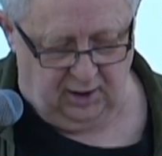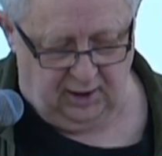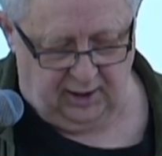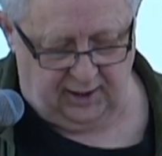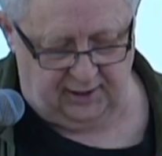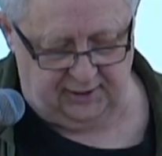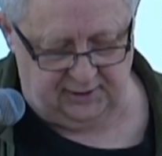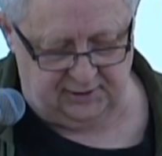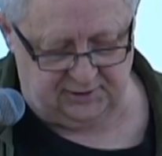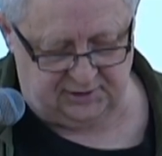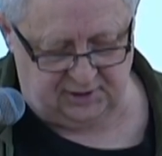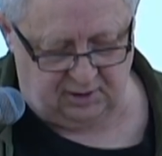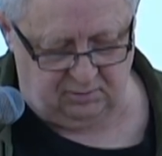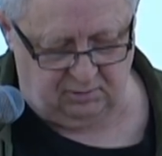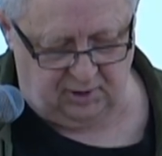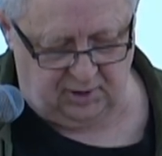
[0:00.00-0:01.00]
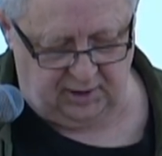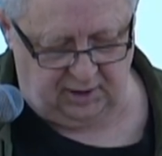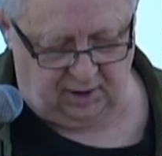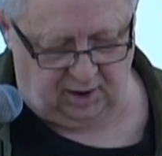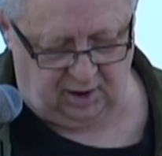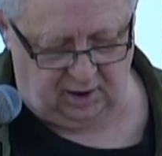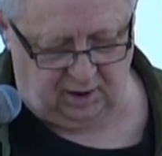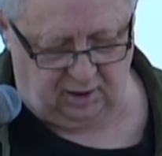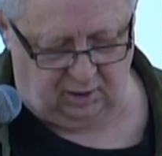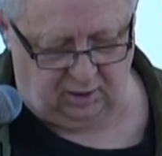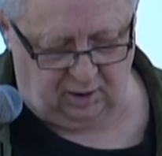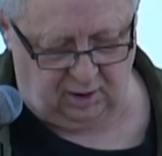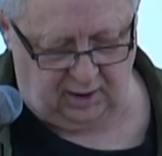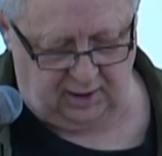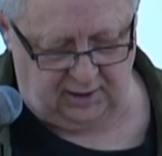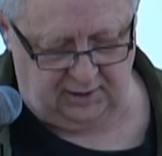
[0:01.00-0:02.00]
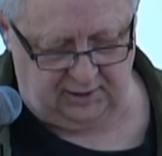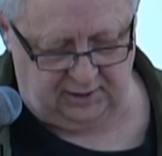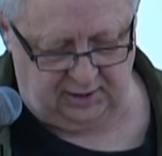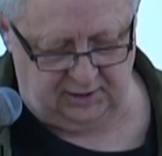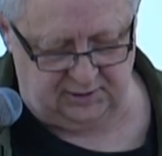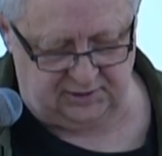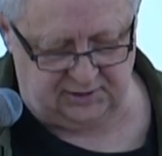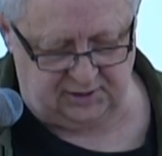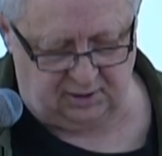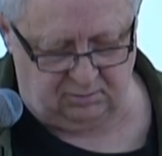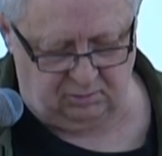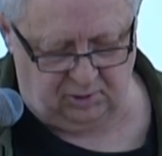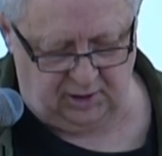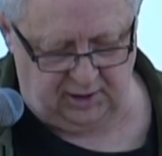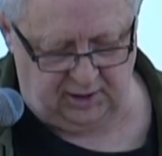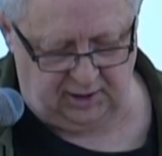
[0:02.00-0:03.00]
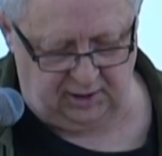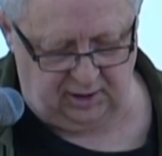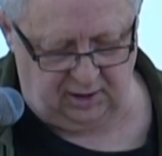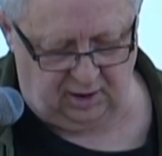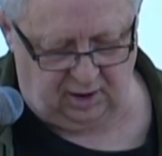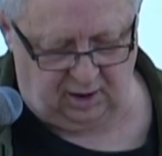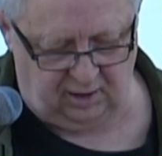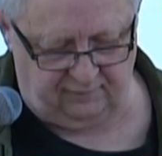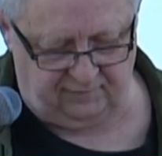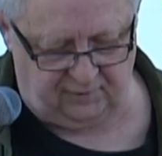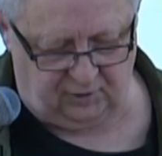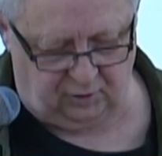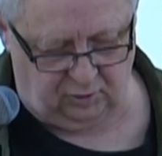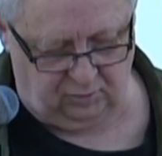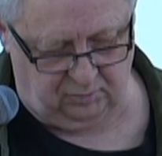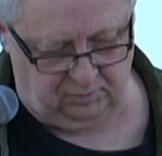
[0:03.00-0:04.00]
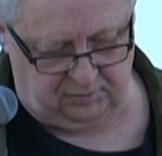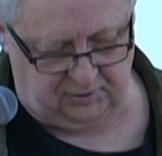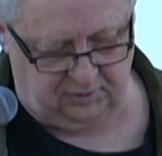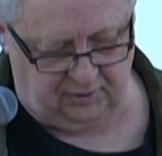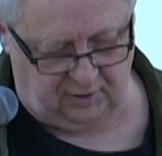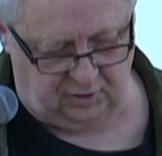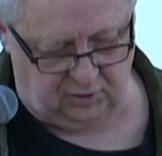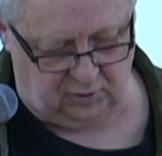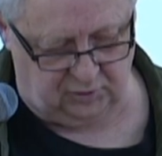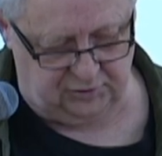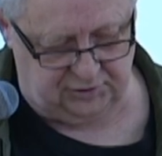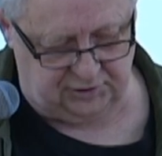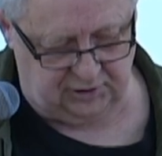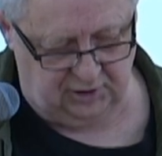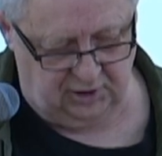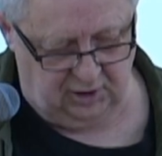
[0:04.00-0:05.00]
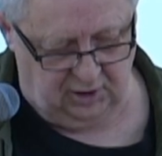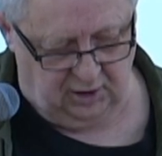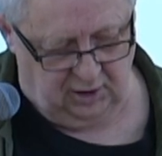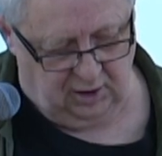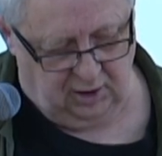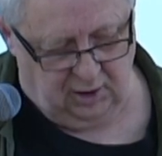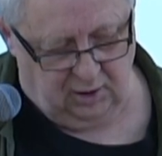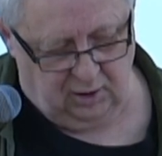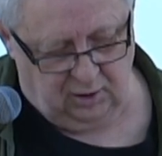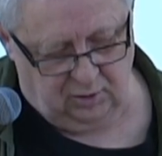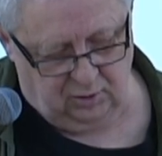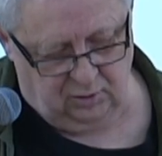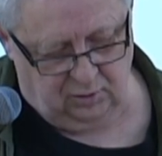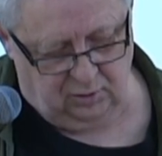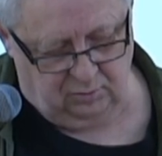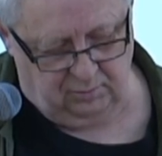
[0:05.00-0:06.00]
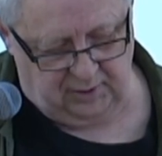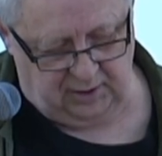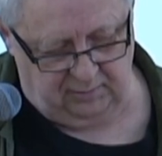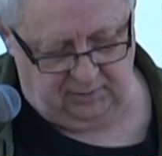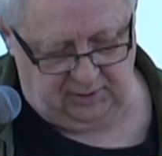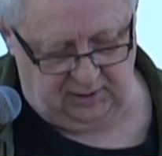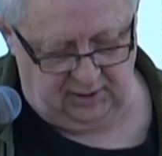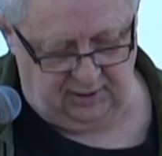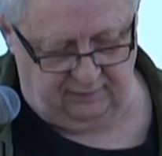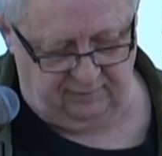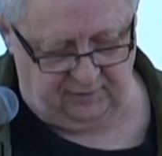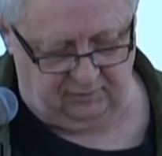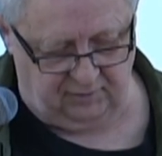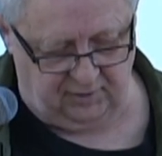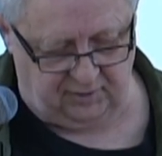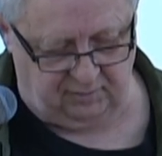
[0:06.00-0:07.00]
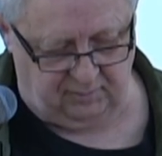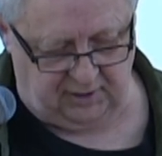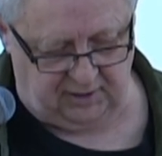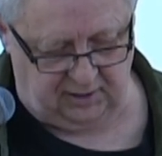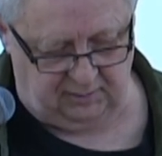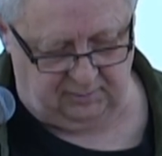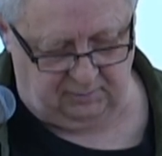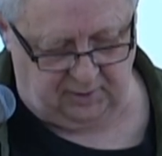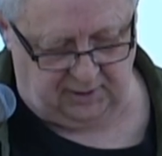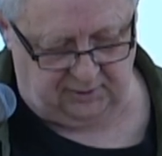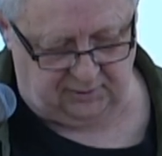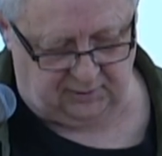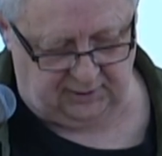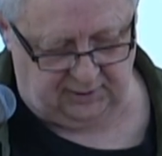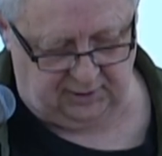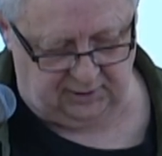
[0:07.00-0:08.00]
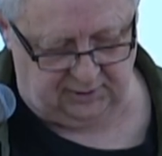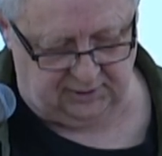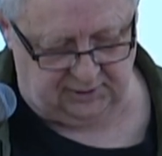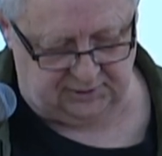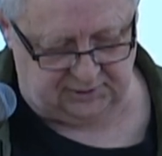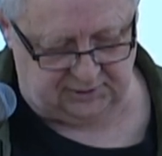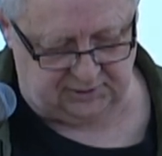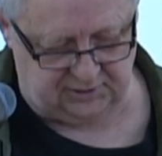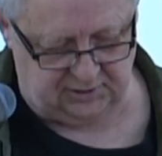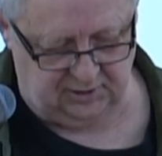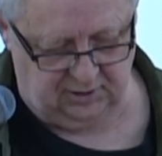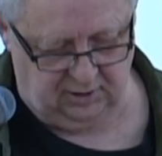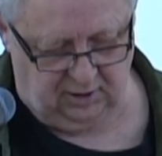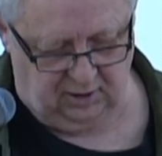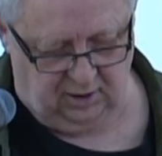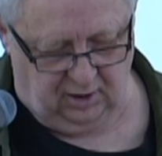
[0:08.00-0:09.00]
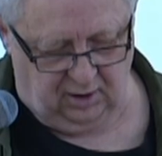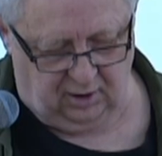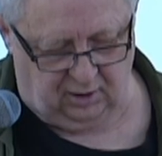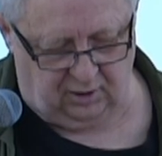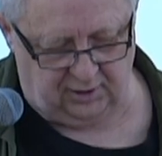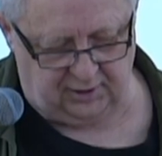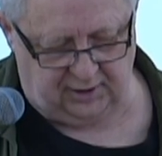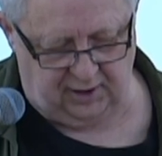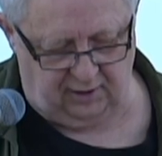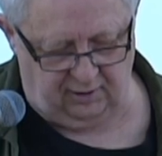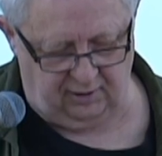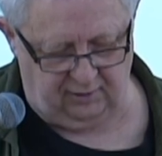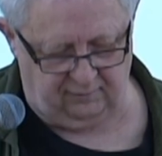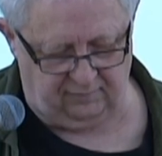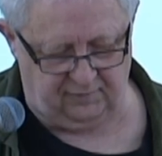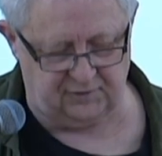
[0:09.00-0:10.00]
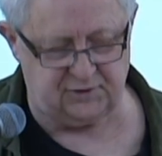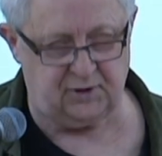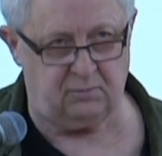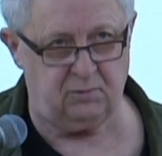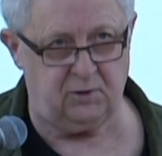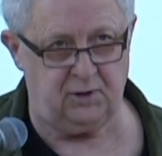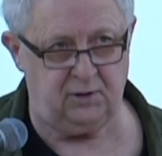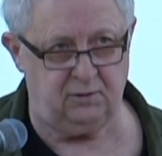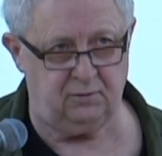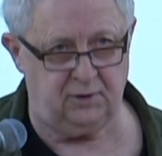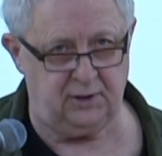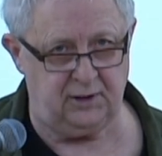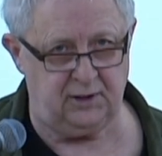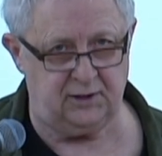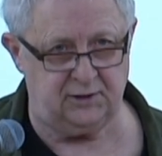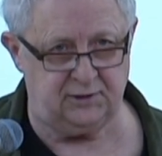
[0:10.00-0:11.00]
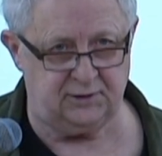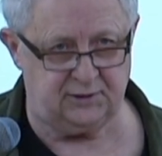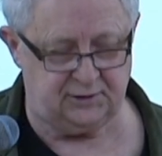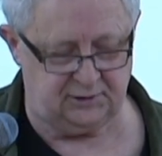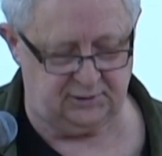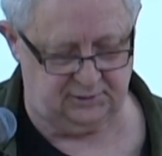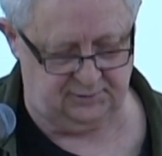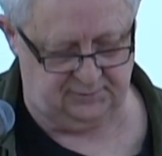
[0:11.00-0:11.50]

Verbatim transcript: and in some way, and in some way offer hope to those who may be living with mental illness or caring for someone who is.